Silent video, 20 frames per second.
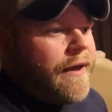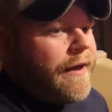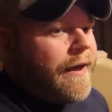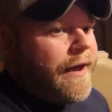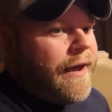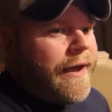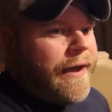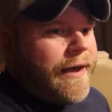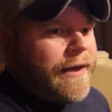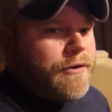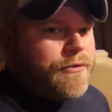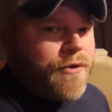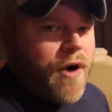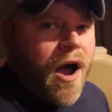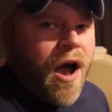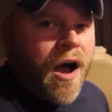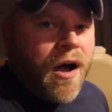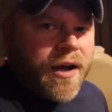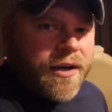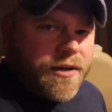and
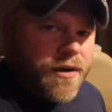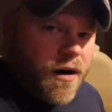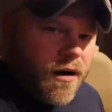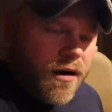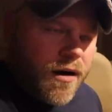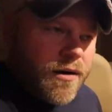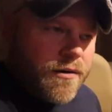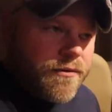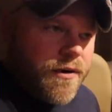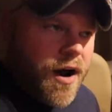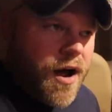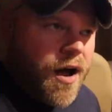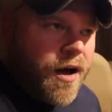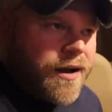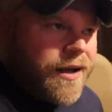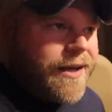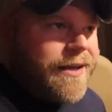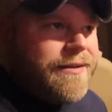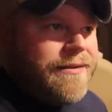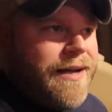rock and hard
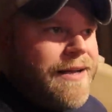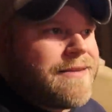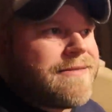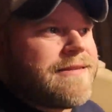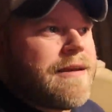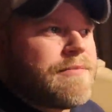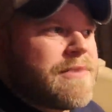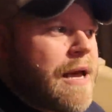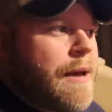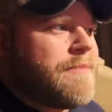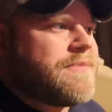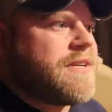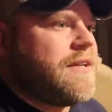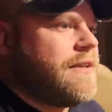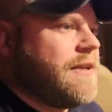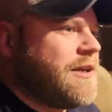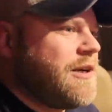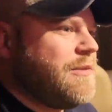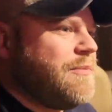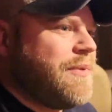rock and sometimes a
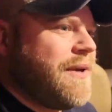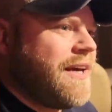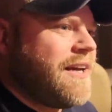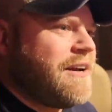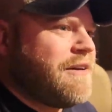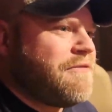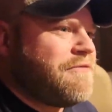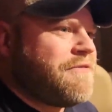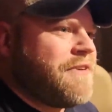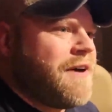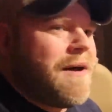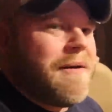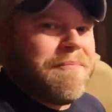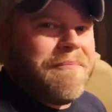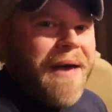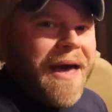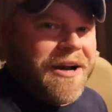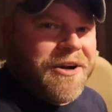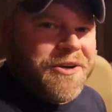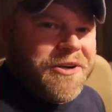little bit of
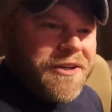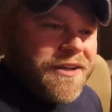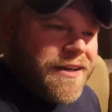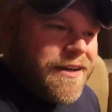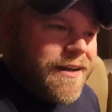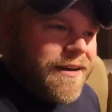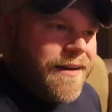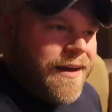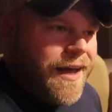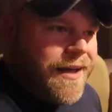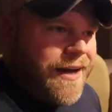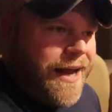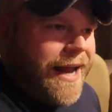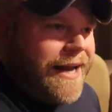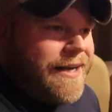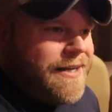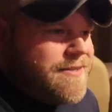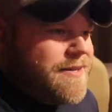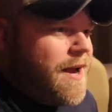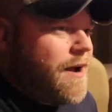metal and
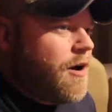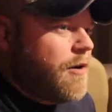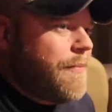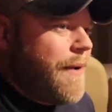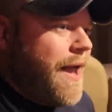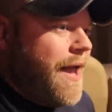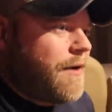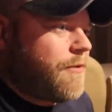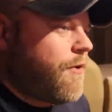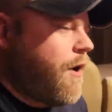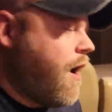80s hairband